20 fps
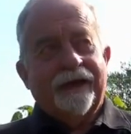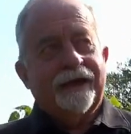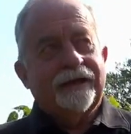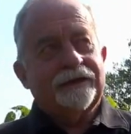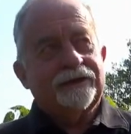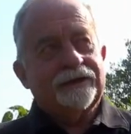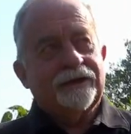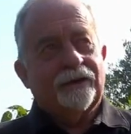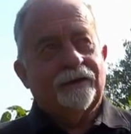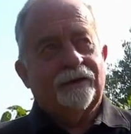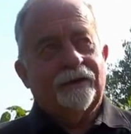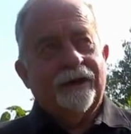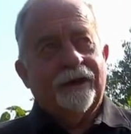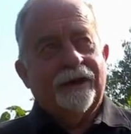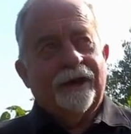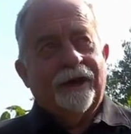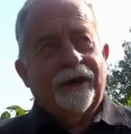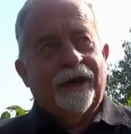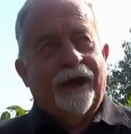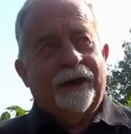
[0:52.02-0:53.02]
And so
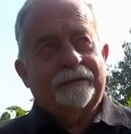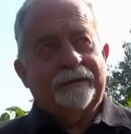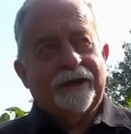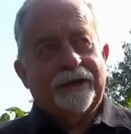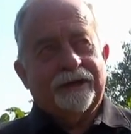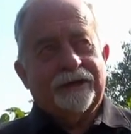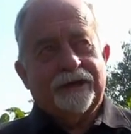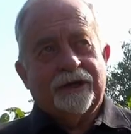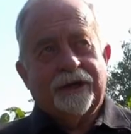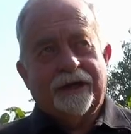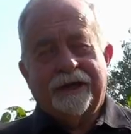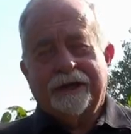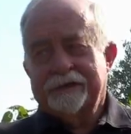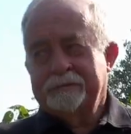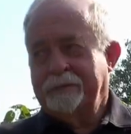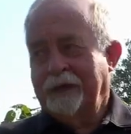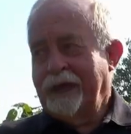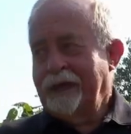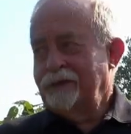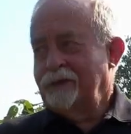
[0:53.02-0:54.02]
I'm going to
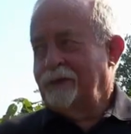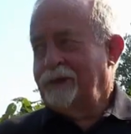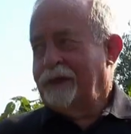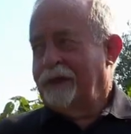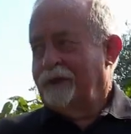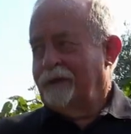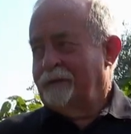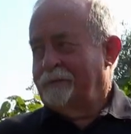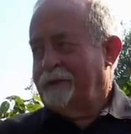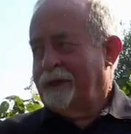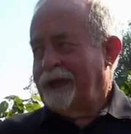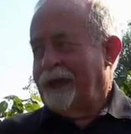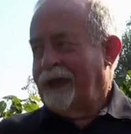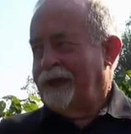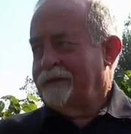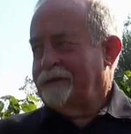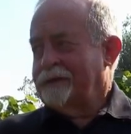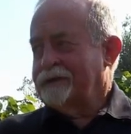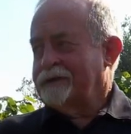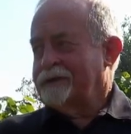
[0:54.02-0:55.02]
explain to you a little bit
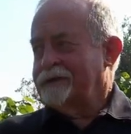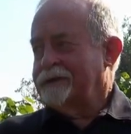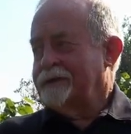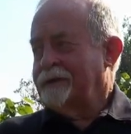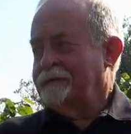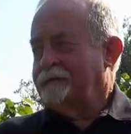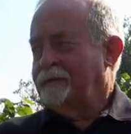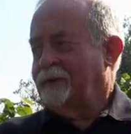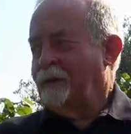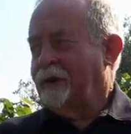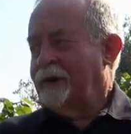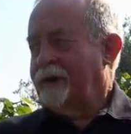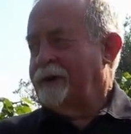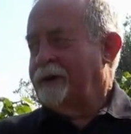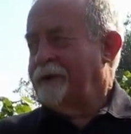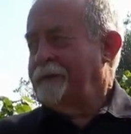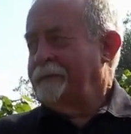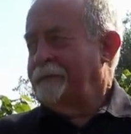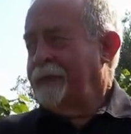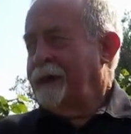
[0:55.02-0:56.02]
how this is
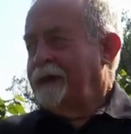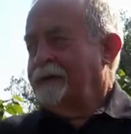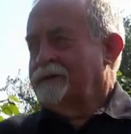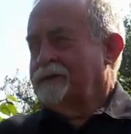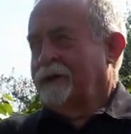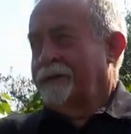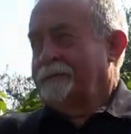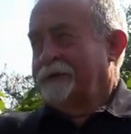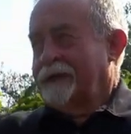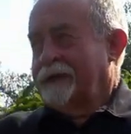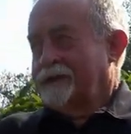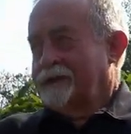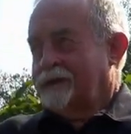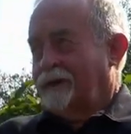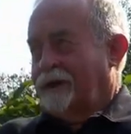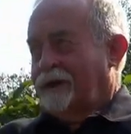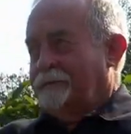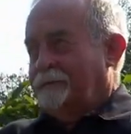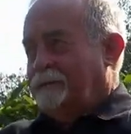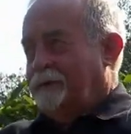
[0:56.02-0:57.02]
important. So I'm going to
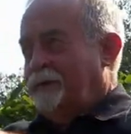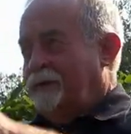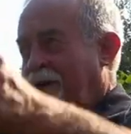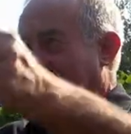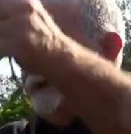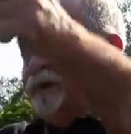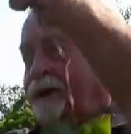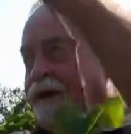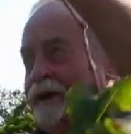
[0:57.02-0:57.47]
start pruning